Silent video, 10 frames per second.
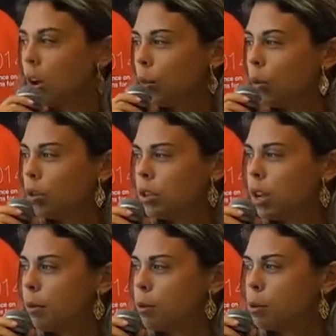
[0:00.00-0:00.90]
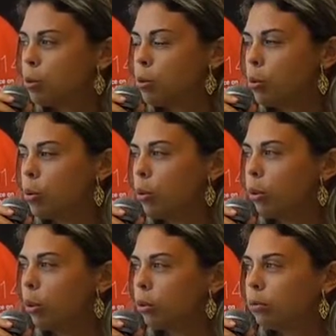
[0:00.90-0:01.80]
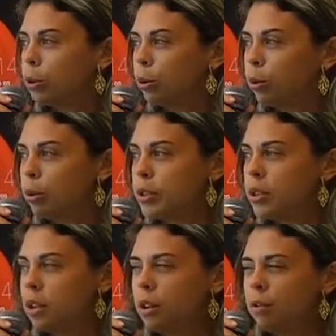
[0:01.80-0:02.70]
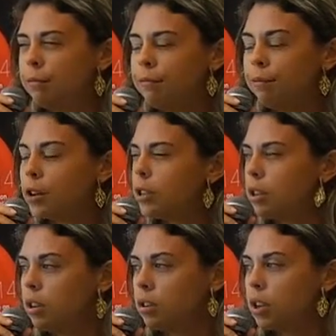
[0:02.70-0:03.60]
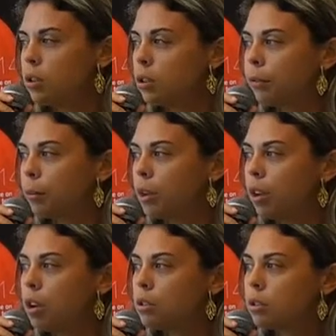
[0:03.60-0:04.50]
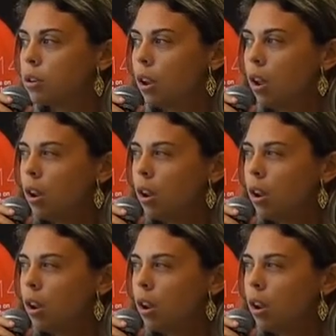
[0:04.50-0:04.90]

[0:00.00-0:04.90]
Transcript: We was able to see 14 intentions of communications.